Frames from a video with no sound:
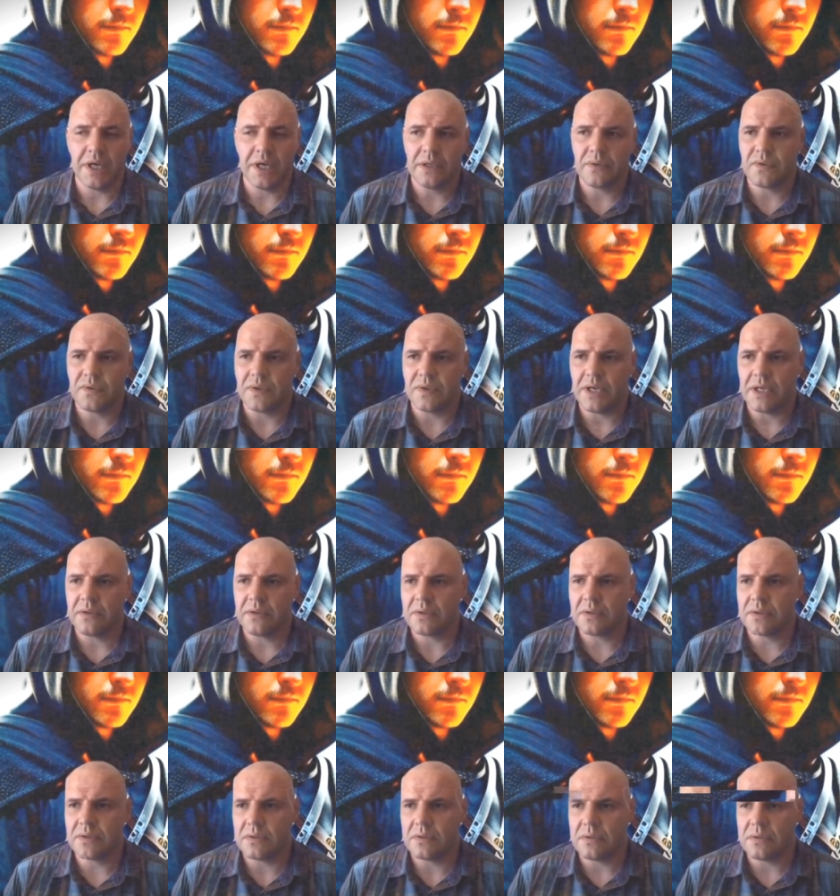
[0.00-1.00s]
that
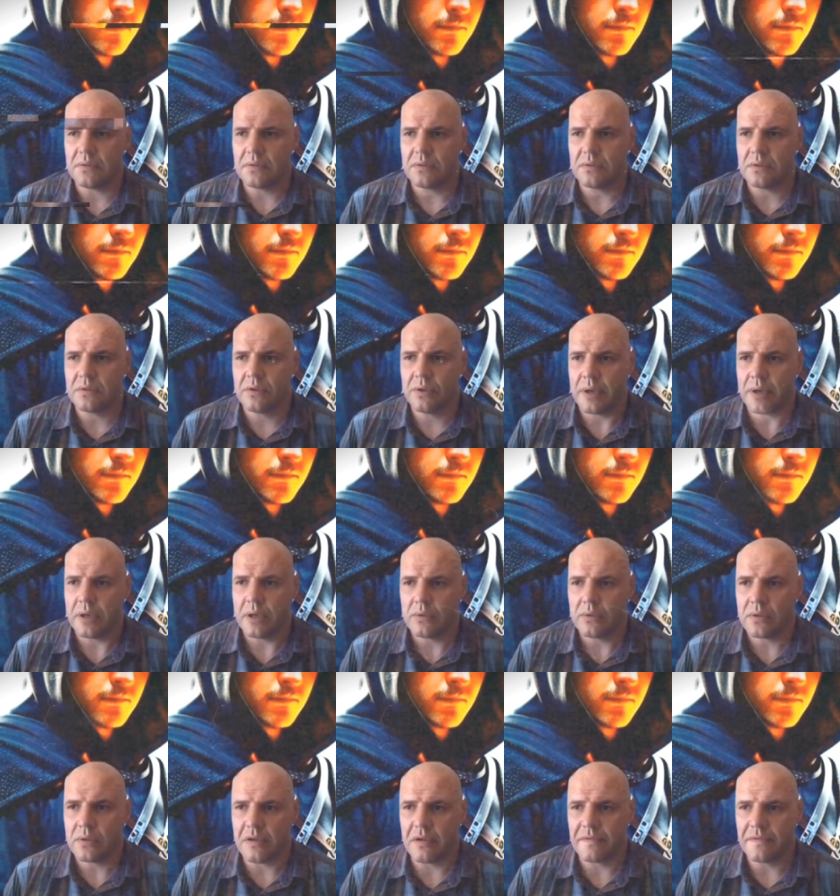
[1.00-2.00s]
that
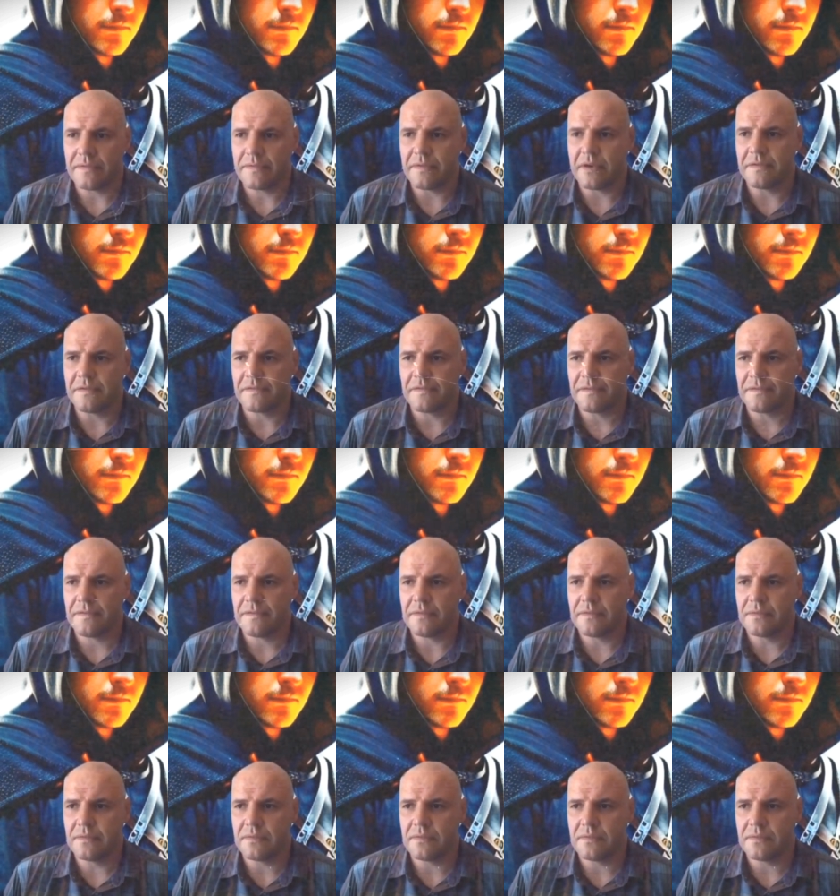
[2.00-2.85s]
crown of, of